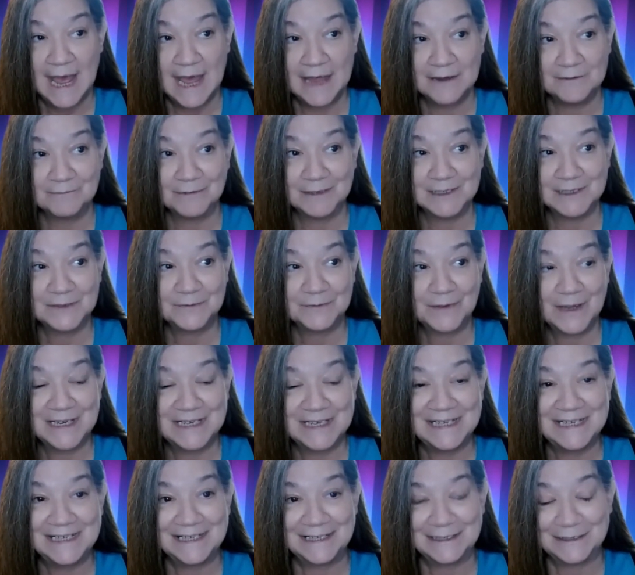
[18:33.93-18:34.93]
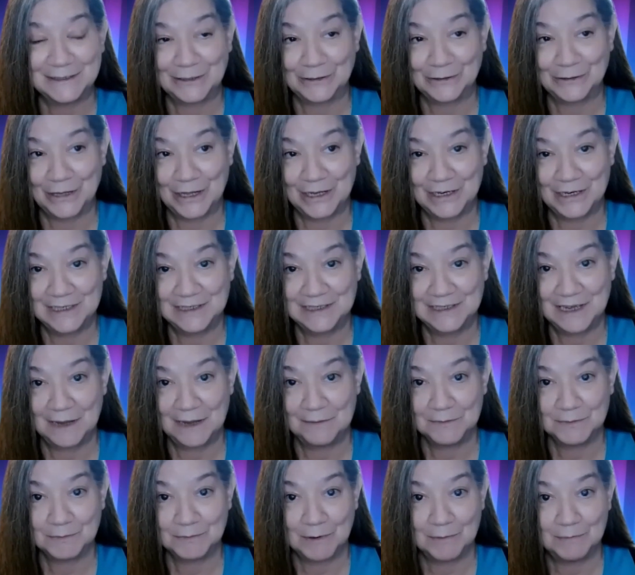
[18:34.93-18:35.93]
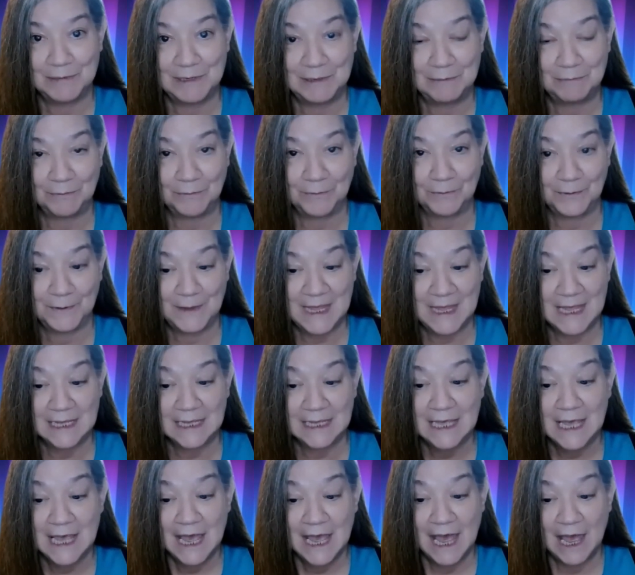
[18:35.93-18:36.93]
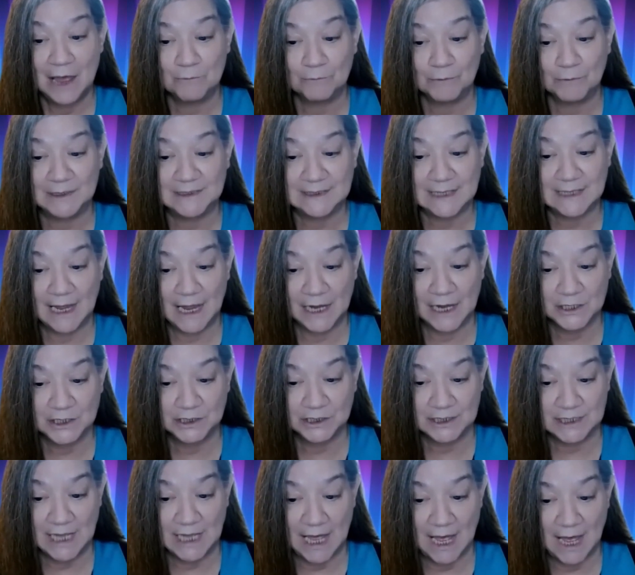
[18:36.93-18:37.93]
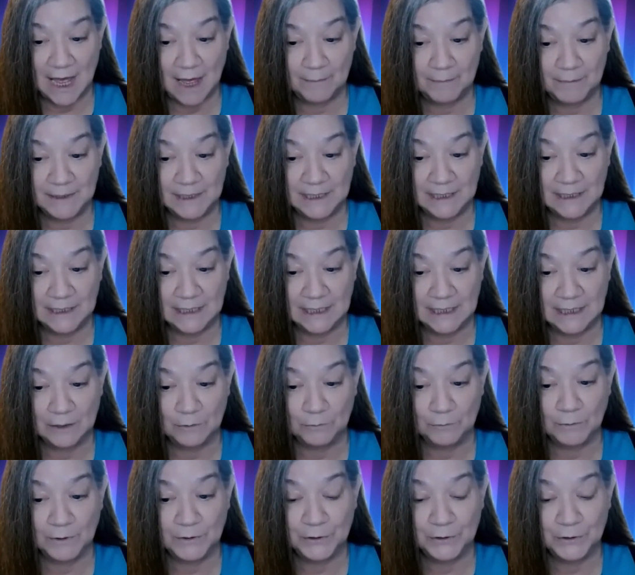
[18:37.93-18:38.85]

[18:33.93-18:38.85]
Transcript: And what's funny is a lot of times what people think and what's actually happening,